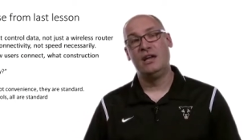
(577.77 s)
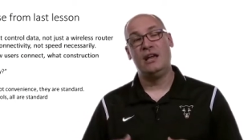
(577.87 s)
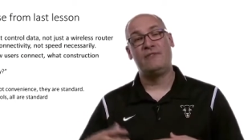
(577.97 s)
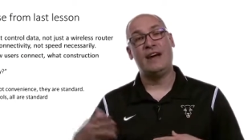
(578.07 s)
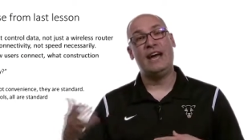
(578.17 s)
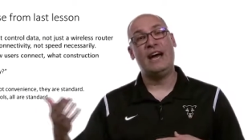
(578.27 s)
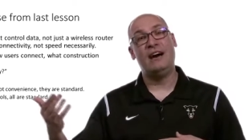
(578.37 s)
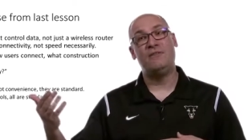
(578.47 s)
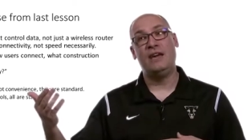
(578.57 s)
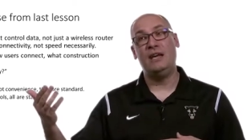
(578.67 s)
If I
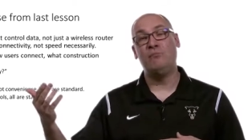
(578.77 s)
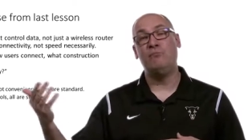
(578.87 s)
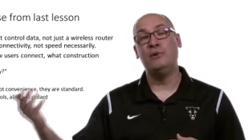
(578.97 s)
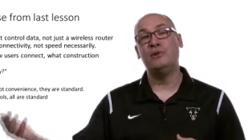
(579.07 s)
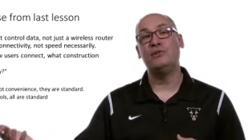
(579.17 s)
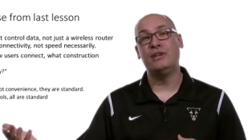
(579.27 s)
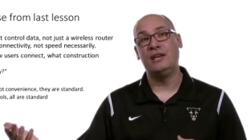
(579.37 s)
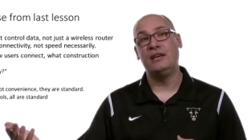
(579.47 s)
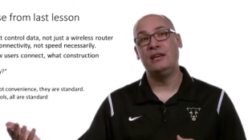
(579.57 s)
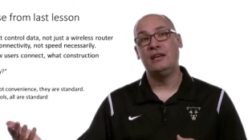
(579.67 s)
have a
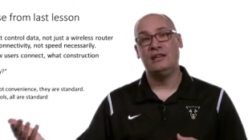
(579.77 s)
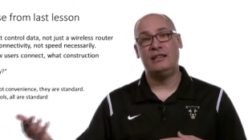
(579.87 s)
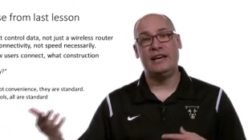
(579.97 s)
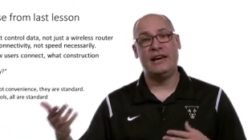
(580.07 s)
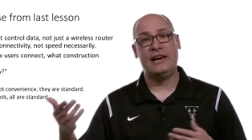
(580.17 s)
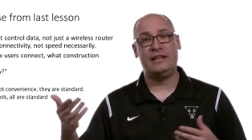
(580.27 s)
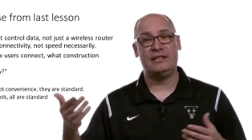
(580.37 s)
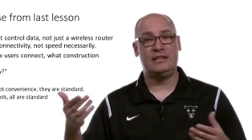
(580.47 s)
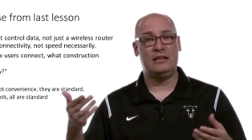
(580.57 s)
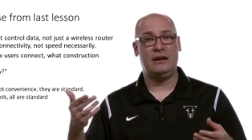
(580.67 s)
building
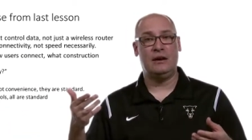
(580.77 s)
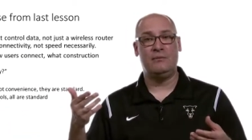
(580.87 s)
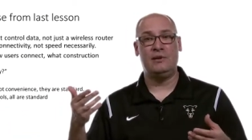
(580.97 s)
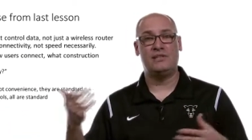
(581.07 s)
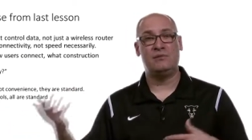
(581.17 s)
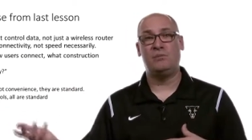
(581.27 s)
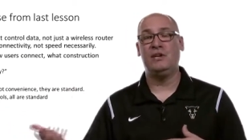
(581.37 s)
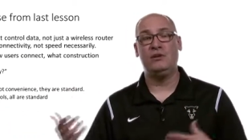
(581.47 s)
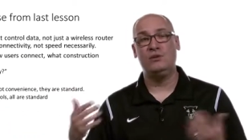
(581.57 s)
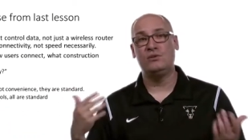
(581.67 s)
that isn't
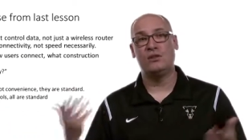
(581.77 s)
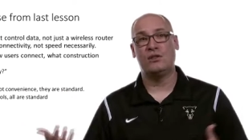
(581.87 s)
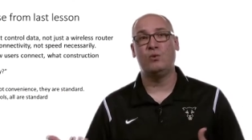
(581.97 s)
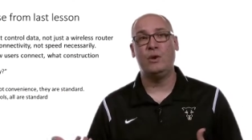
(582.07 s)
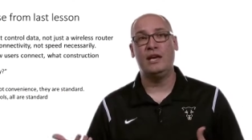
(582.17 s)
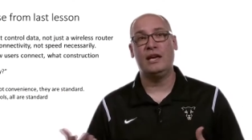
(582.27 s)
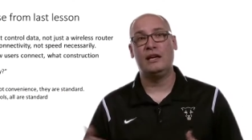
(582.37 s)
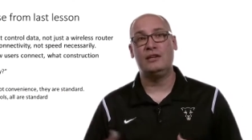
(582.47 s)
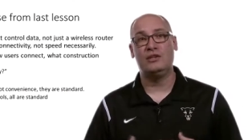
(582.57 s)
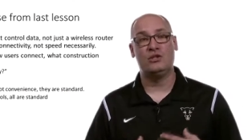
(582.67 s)
being used on the
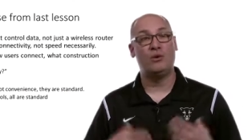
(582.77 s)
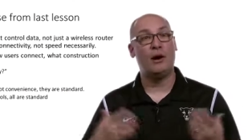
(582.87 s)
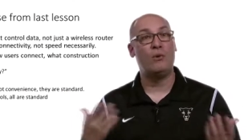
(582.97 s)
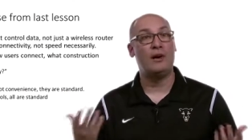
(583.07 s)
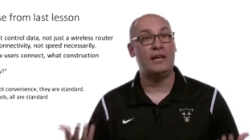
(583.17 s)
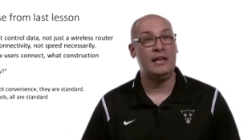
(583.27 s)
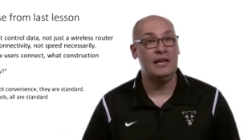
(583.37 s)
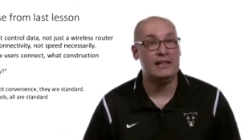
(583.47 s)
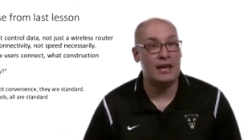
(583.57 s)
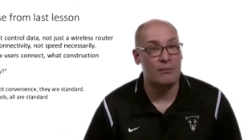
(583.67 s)
weekend, do I want to
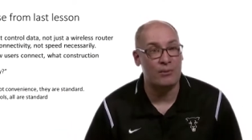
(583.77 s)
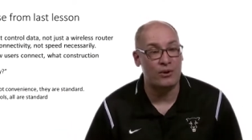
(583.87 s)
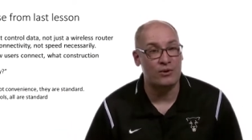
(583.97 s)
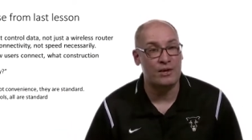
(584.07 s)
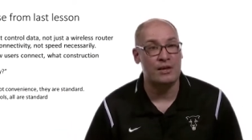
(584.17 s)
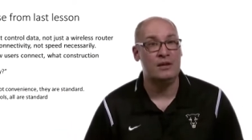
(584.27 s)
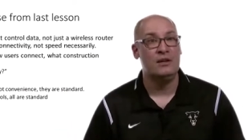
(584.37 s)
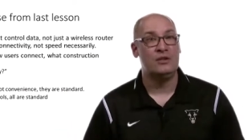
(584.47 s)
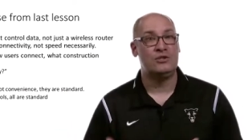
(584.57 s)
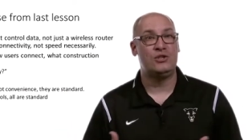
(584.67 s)
heat that building
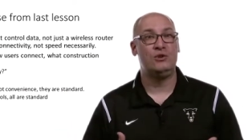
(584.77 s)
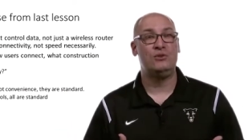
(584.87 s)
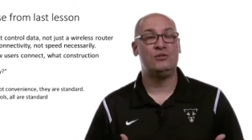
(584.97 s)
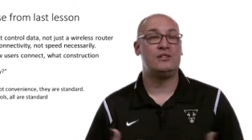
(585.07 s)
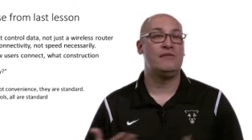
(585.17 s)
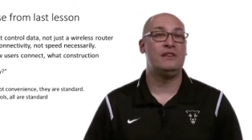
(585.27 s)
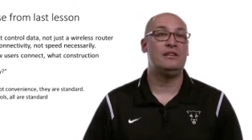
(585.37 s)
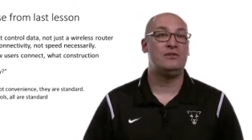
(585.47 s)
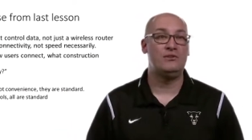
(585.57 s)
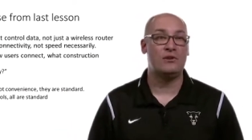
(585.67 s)
to
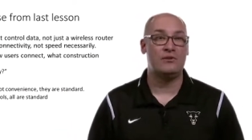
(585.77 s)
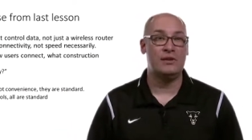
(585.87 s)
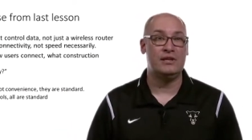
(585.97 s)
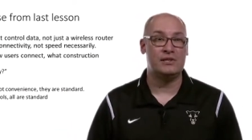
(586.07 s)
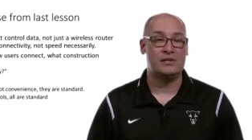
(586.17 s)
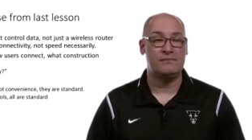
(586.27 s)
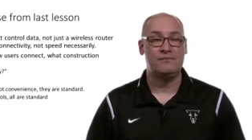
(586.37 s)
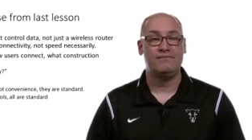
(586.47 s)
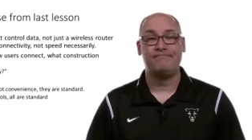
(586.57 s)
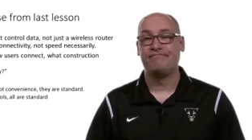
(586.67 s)
72 degrees?
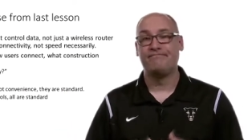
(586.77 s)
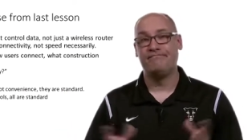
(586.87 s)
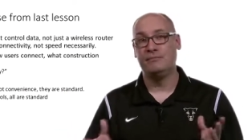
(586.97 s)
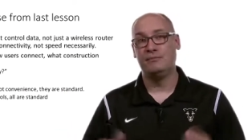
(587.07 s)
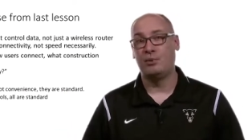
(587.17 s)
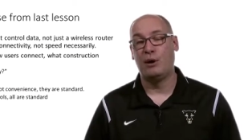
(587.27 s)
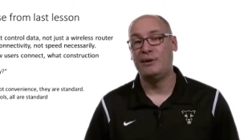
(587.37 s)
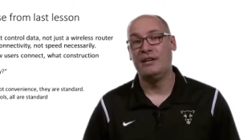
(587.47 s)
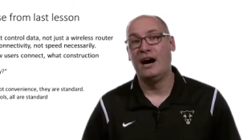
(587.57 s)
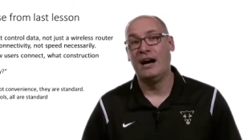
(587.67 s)
Probably
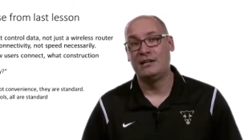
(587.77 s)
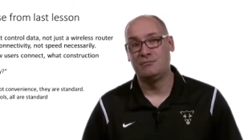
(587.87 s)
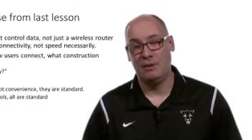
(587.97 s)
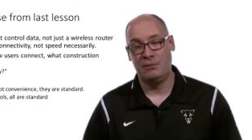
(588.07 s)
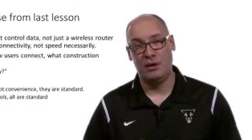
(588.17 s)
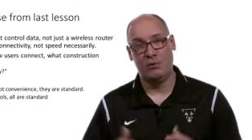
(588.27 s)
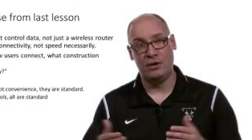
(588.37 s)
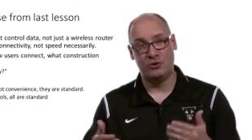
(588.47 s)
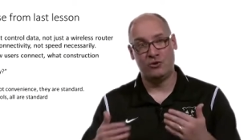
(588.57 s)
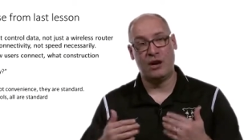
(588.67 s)
not. Maybe I want
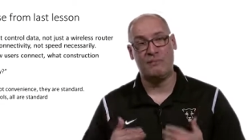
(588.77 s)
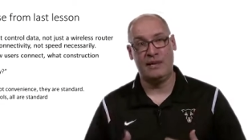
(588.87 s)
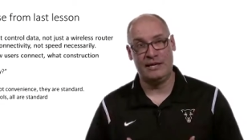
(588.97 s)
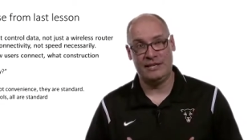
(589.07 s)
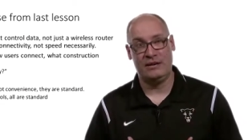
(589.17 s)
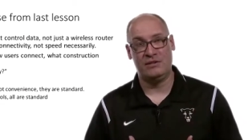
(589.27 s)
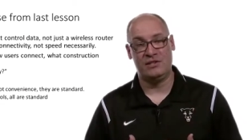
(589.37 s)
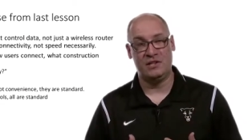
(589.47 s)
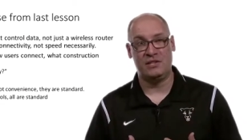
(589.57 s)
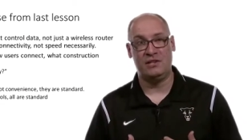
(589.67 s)
to drop that down to
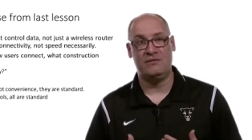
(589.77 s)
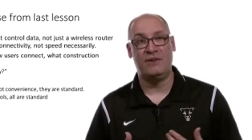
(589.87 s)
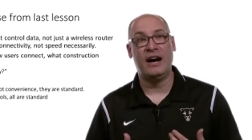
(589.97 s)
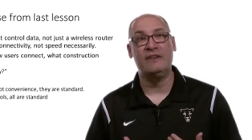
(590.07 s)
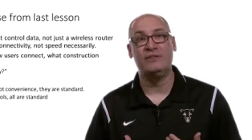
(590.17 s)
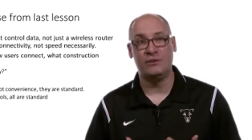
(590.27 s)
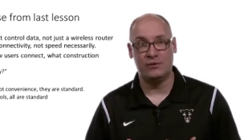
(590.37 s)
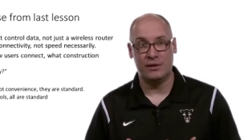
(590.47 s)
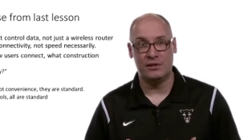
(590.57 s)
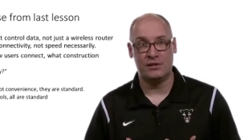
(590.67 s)
65
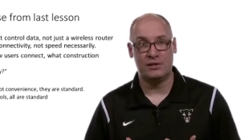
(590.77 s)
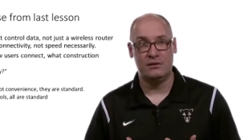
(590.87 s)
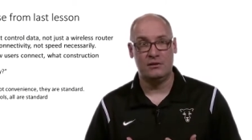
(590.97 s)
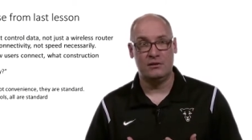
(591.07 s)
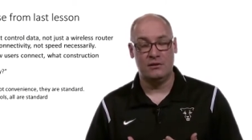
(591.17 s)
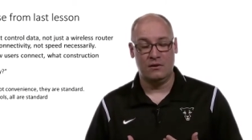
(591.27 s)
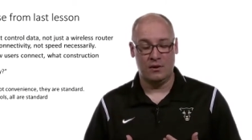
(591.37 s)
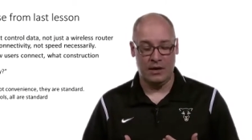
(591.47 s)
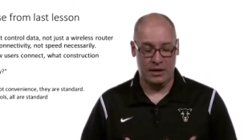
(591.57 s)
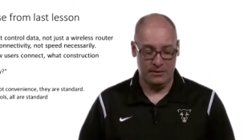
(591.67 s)
degrees.
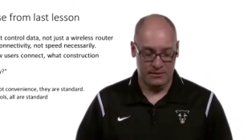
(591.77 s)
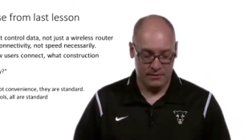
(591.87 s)
Okay.